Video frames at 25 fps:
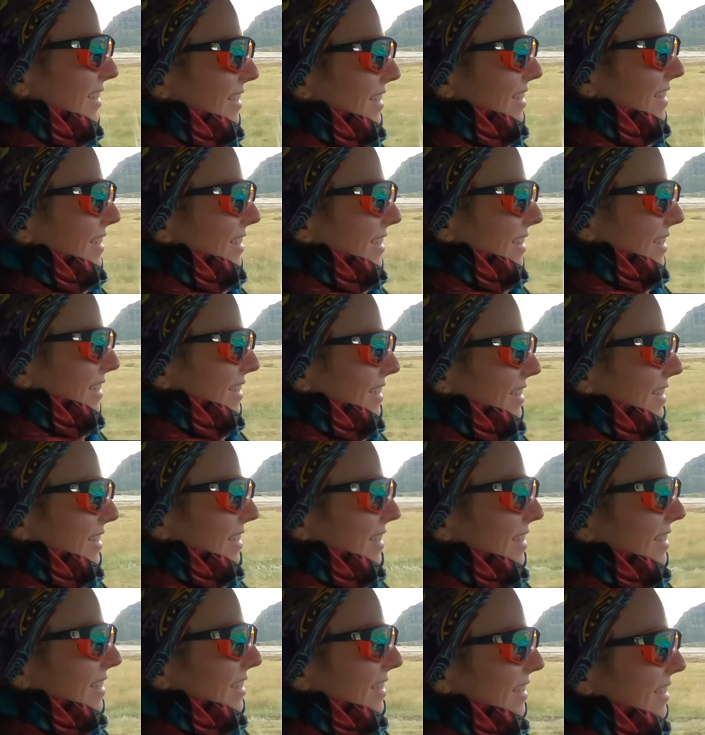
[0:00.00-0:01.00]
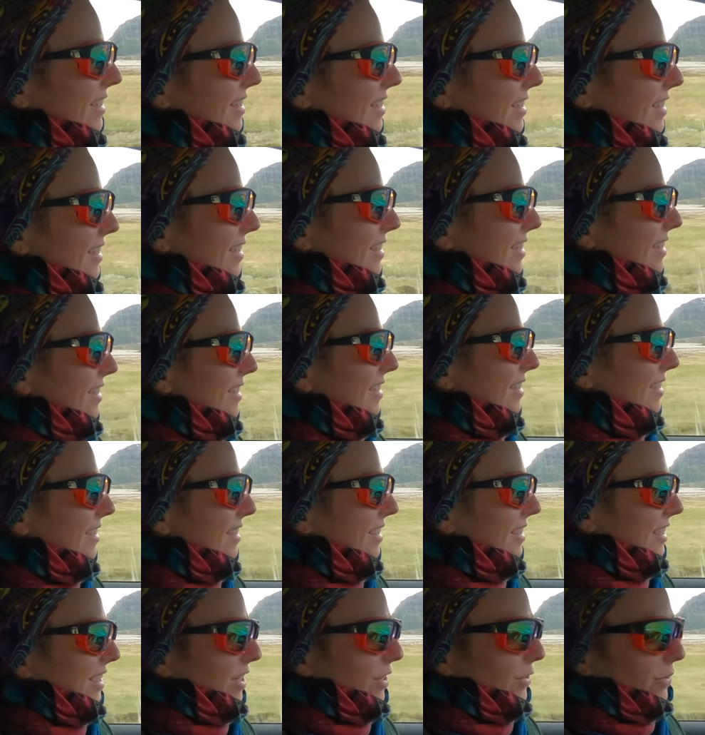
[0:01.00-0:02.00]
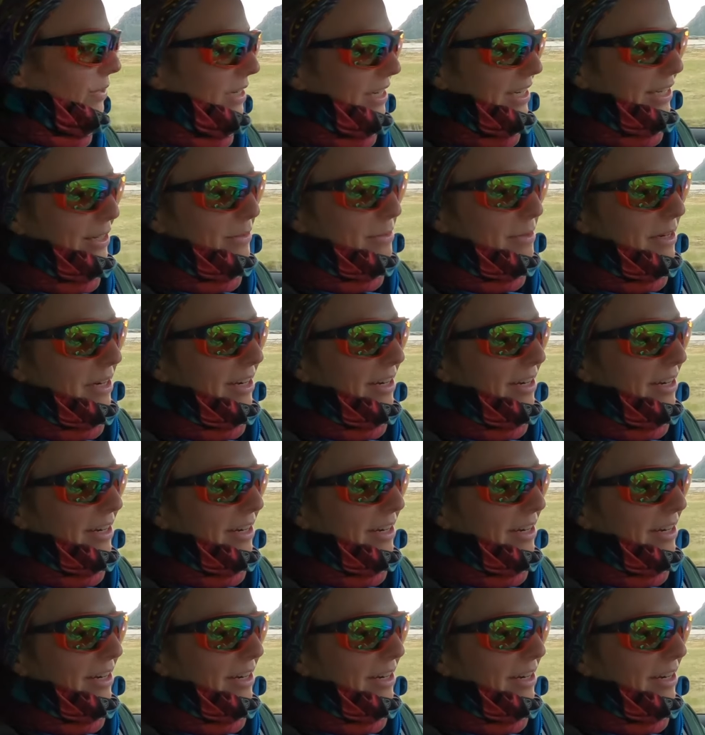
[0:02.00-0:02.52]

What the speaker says: So my first attempt was the day after I